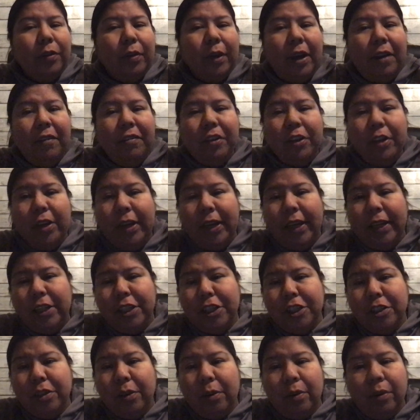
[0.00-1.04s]
after you get
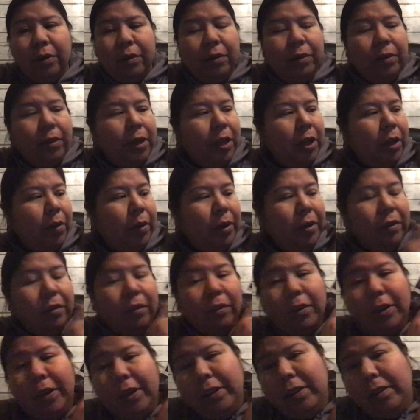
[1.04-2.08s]
your total, you're going to
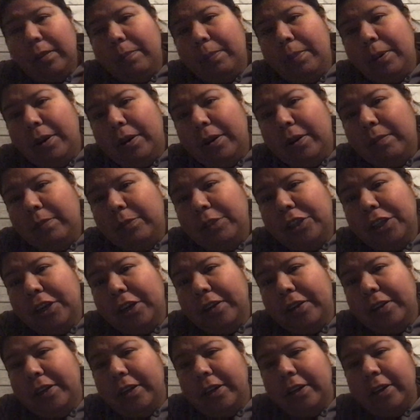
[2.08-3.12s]
look at the bottom
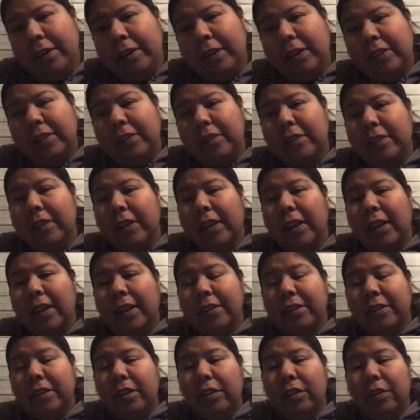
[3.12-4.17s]
chart here. This is the
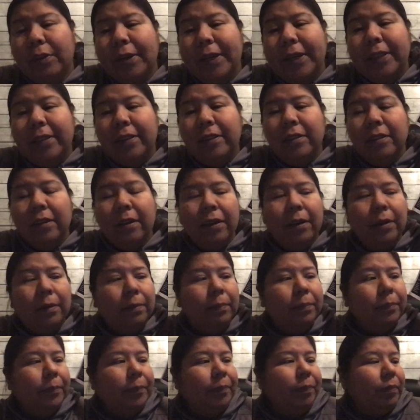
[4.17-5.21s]
Classy Threads
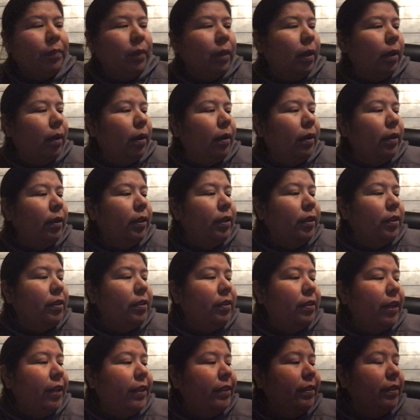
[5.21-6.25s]

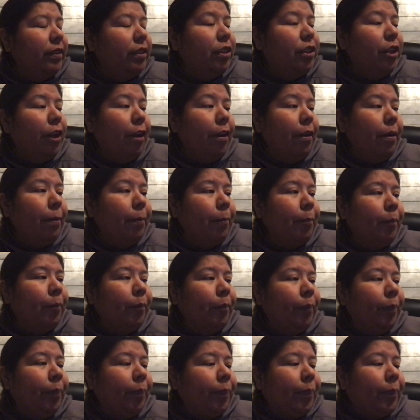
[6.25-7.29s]
sizing chart,
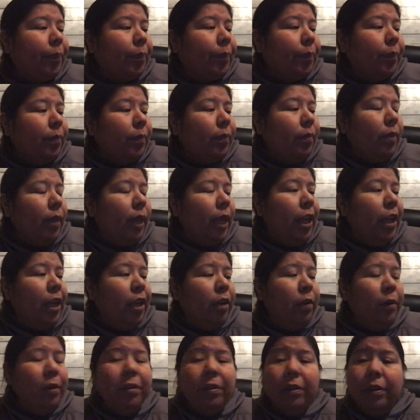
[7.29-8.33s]
and you're
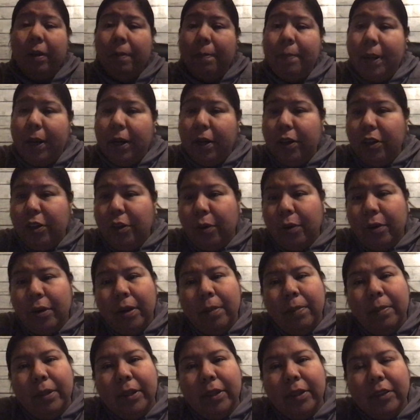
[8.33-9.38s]
going to compare your
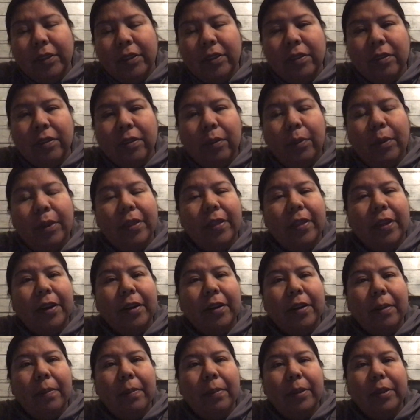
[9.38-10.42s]
numbers with their
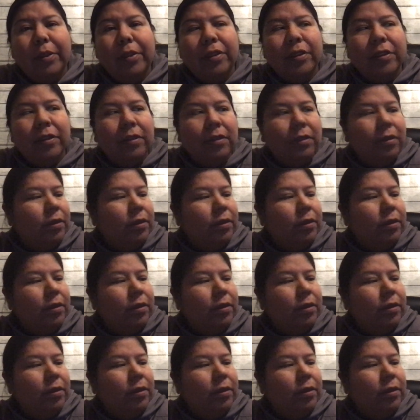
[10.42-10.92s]
numbers.